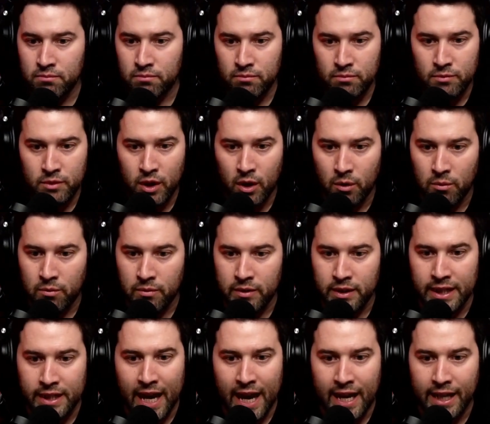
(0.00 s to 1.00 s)
the
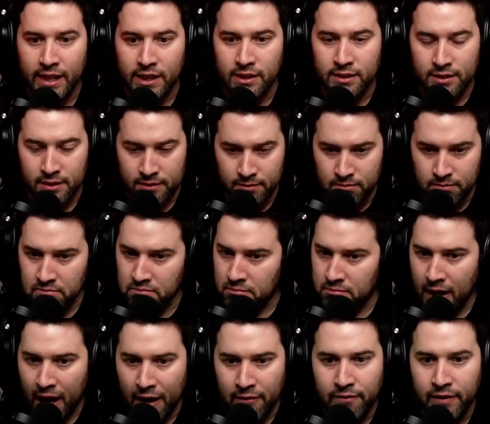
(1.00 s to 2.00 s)
Yankees
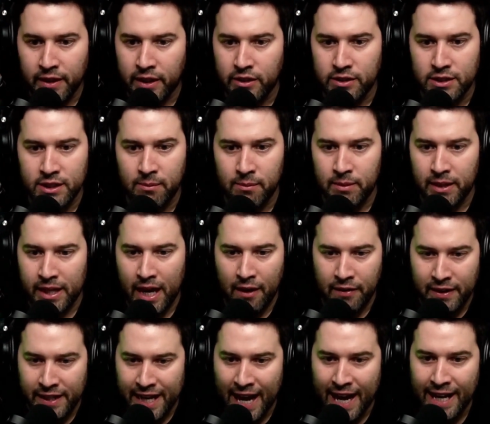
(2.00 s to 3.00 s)
have figured something out.
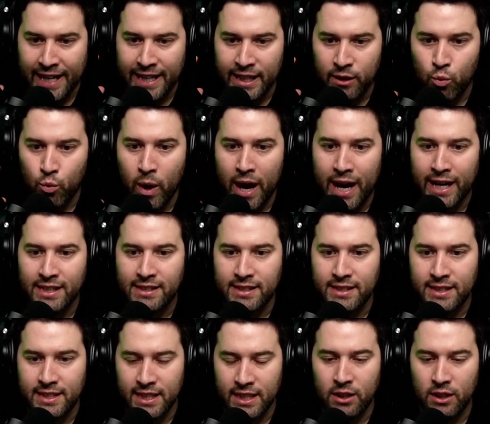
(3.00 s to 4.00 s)
The Yankee way
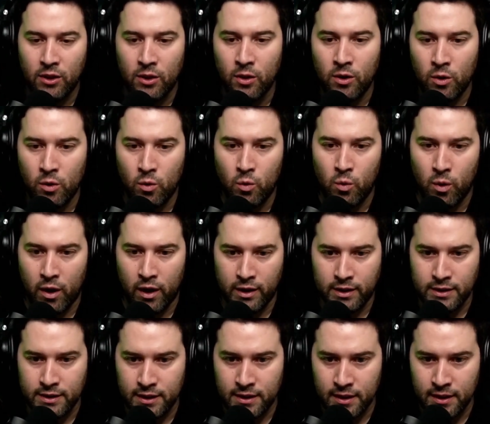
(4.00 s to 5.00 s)
still
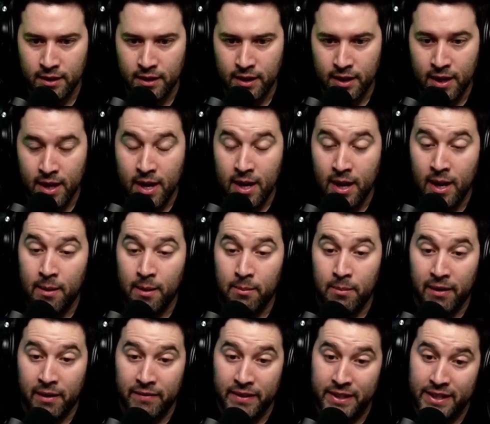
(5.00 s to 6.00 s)
works. But
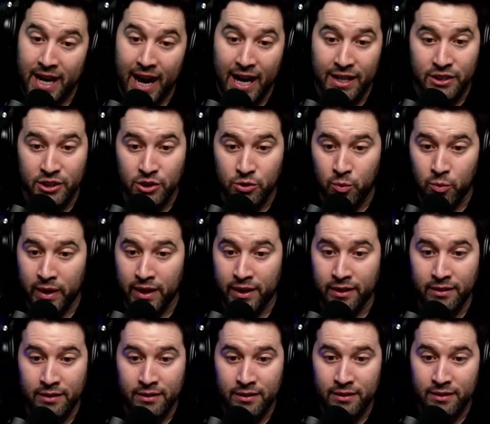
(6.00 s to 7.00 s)
if the Dodgers
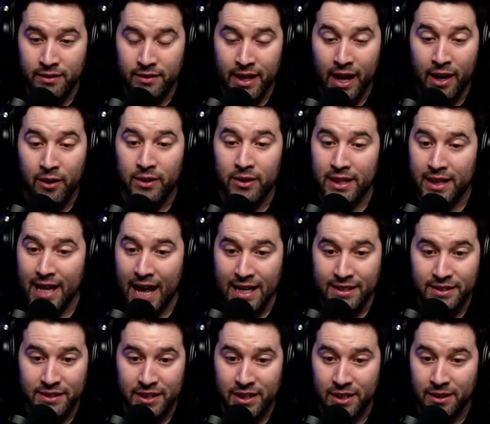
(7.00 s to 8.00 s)
win not only
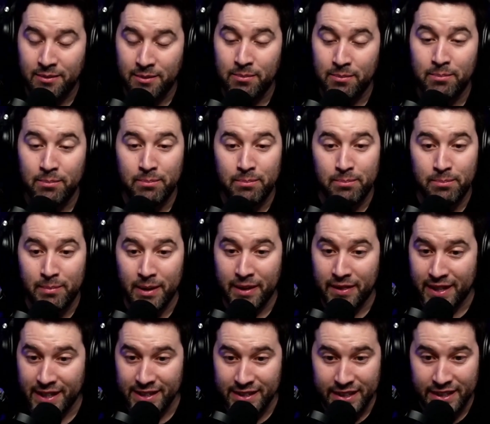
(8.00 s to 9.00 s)
last year, but
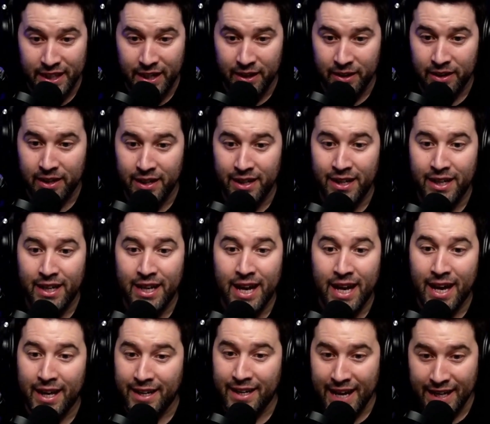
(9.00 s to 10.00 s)
this year
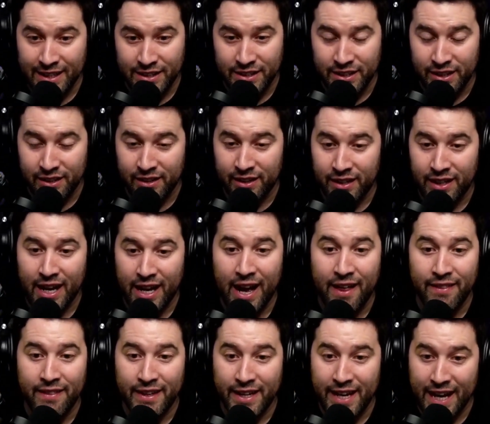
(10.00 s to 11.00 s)
and next year
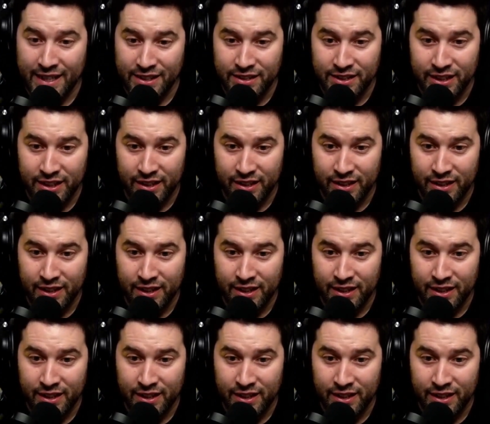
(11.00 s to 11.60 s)
and the next year,